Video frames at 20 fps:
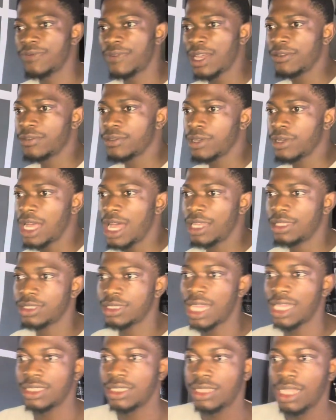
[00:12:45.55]

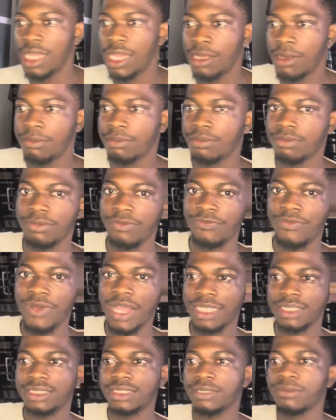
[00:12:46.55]
and
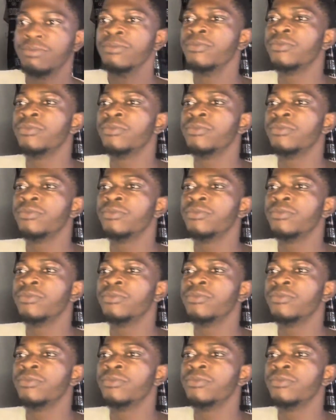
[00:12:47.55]
fast?